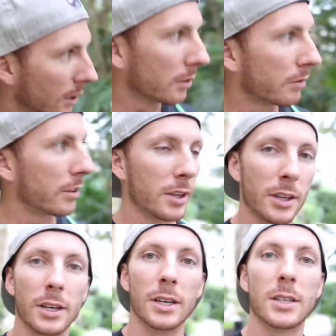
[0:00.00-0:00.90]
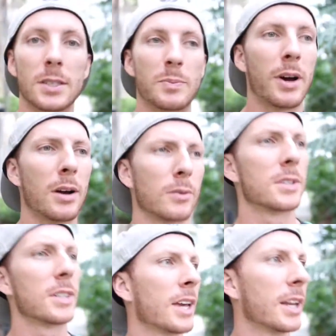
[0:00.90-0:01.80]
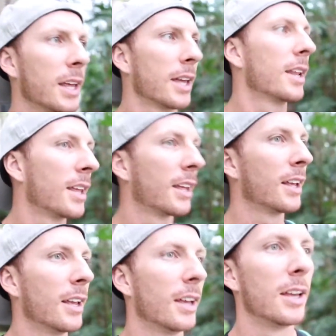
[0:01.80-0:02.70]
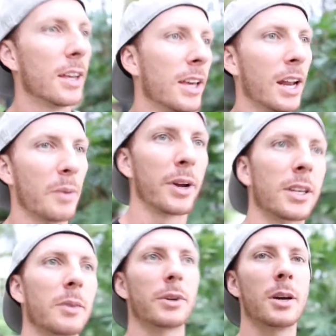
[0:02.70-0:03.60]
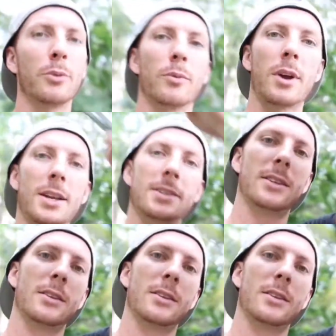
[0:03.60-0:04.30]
of the uh, spot we're staying at. And I picked up a couple rods